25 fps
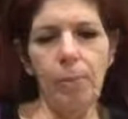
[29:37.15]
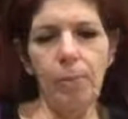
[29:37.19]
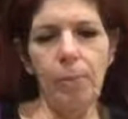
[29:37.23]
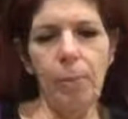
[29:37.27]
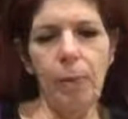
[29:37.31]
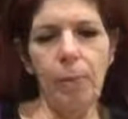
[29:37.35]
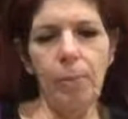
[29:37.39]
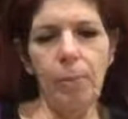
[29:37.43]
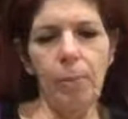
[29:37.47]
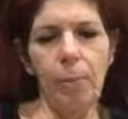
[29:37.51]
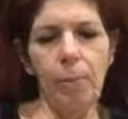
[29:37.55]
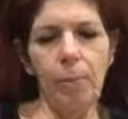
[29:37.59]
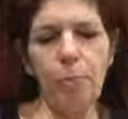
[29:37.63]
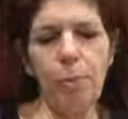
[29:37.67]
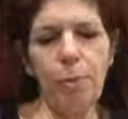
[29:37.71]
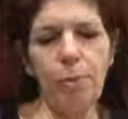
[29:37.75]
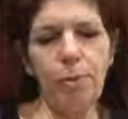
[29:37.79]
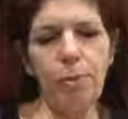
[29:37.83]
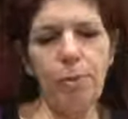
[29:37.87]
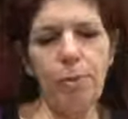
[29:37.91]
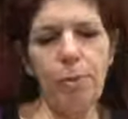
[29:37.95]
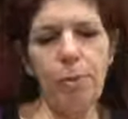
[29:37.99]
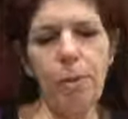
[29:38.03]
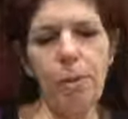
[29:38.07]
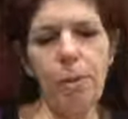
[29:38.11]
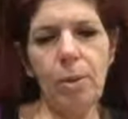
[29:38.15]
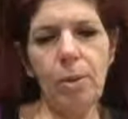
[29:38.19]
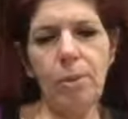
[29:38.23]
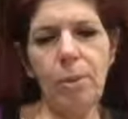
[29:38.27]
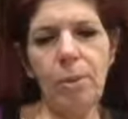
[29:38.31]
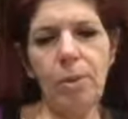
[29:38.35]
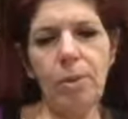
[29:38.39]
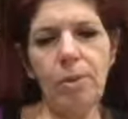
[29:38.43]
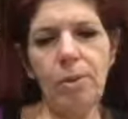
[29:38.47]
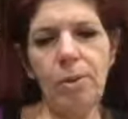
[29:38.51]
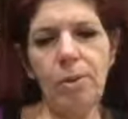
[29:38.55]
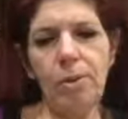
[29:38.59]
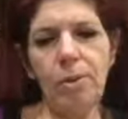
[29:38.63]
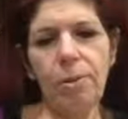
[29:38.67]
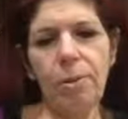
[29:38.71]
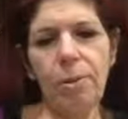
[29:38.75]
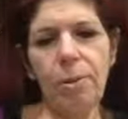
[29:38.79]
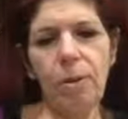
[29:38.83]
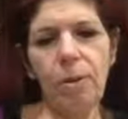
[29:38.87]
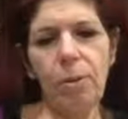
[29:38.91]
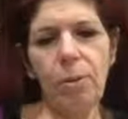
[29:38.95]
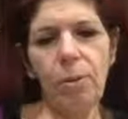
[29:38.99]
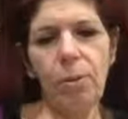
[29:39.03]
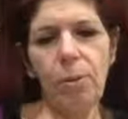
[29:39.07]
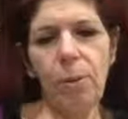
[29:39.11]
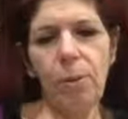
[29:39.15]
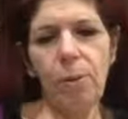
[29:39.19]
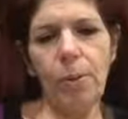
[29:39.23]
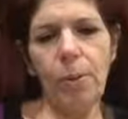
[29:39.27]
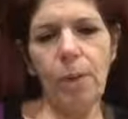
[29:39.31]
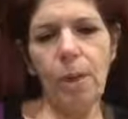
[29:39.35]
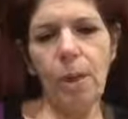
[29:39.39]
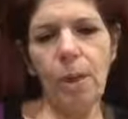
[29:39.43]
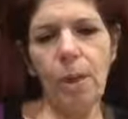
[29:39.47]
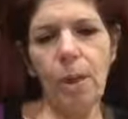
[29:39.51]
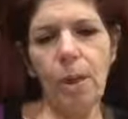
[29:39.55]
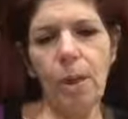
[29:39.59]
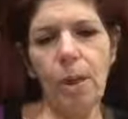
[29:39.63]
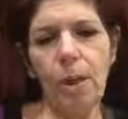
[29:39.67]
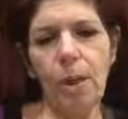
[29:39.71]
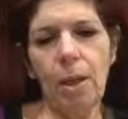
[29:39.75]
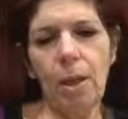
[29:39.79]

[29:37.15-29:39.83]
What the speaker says: My purpose, the business is one thing.